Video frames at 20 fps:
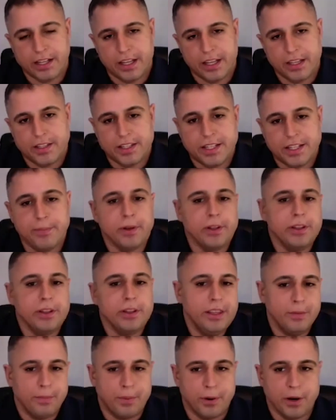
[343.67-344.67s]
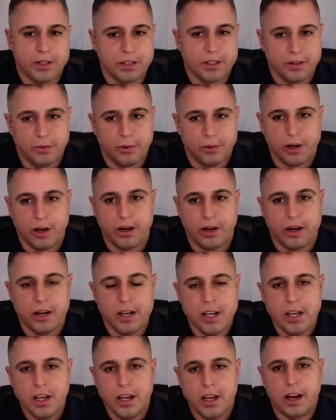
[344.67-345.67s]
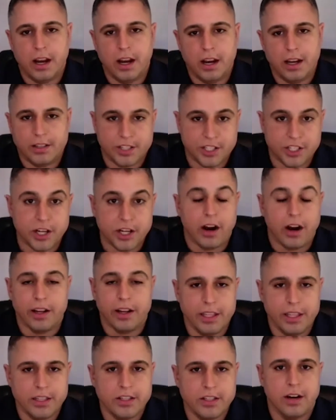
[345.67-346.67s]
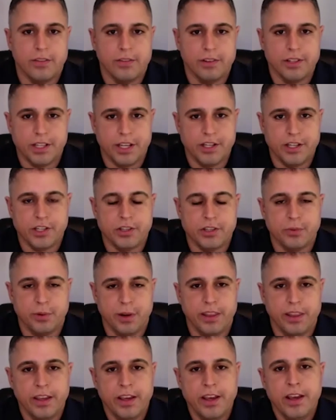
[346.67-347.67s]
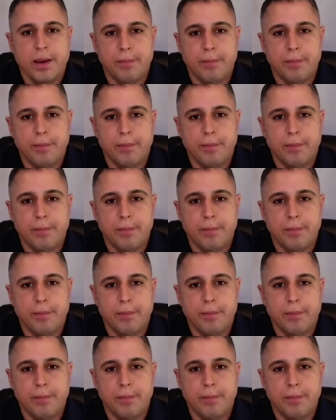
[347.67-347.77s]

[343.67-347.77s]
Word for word: is typically the person where uh, starting these conversations with.